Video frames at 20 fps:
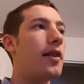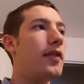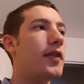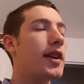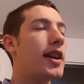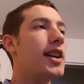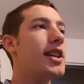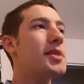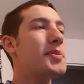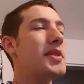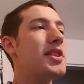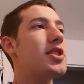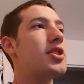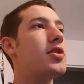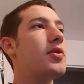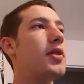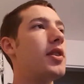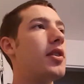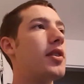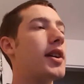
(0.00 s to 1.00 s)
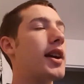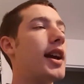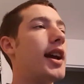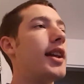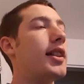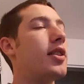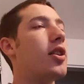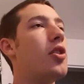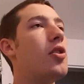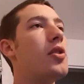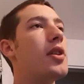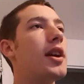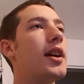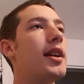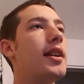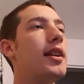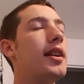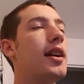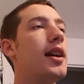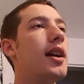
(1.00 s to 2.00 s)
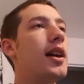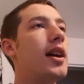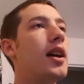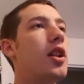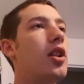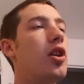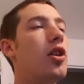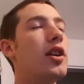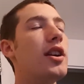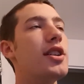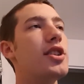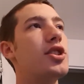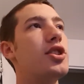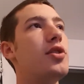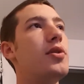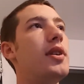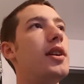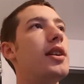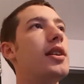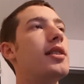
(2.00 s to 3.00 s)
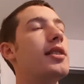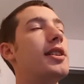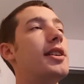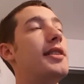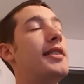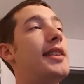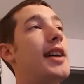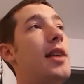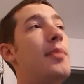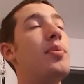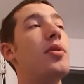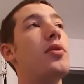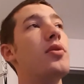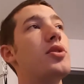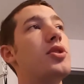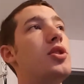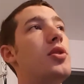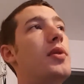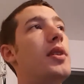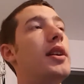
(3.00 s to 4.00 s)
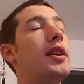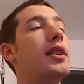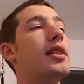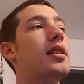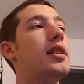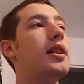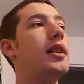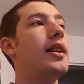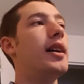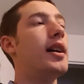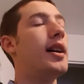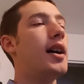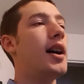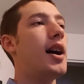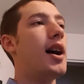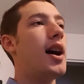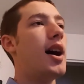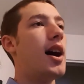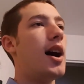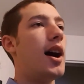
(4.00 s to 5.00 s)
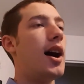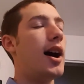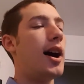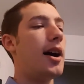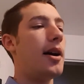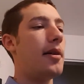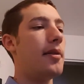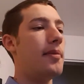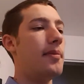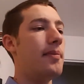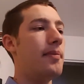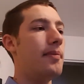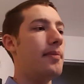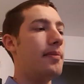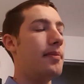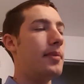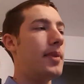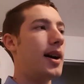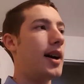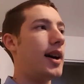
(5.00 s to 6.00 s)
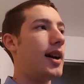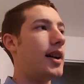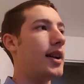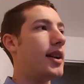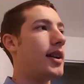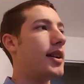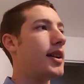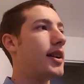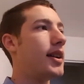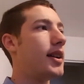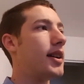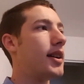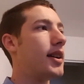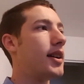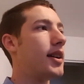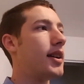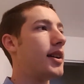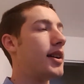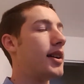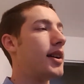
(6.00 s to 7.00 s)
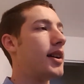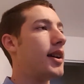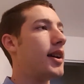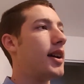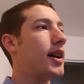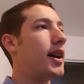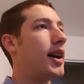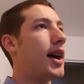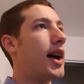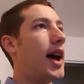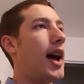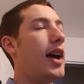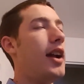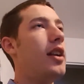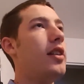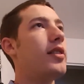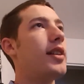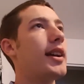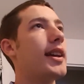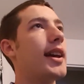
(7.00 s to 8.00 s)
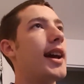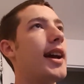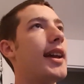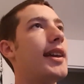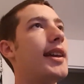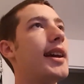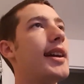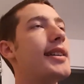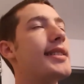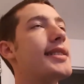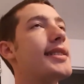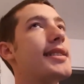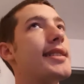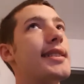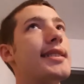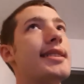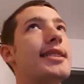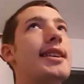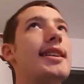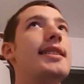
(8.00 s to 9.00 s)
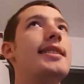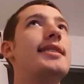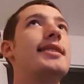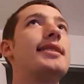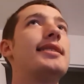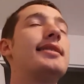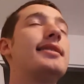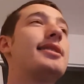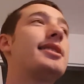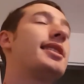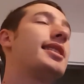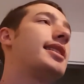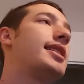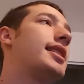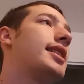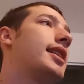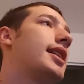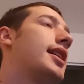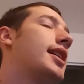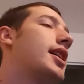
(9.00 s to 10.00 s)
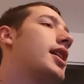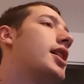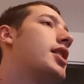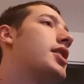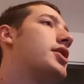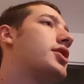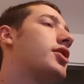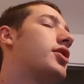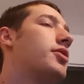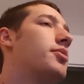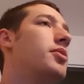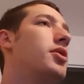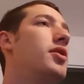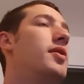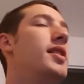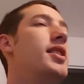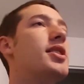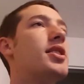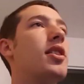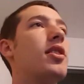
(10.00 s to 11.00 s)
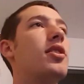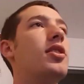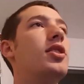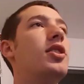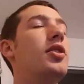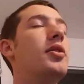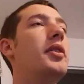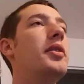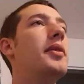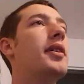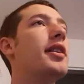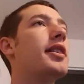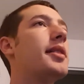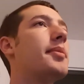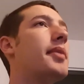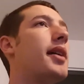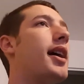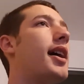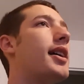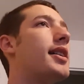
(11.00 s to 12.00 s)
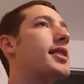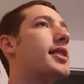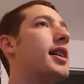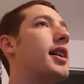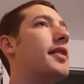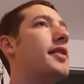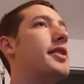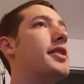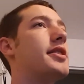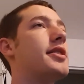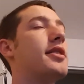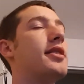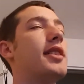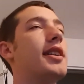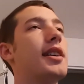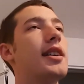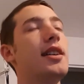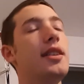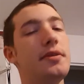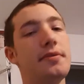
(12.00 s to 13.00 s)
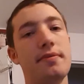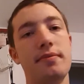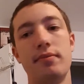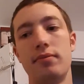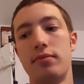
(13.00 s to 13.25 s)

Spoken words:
Kingsman is doing okay. Logan is doing good. Deadpool is doing good. But I don't know. I guess since certain movies aren't doing well at the box office, they're like, oh,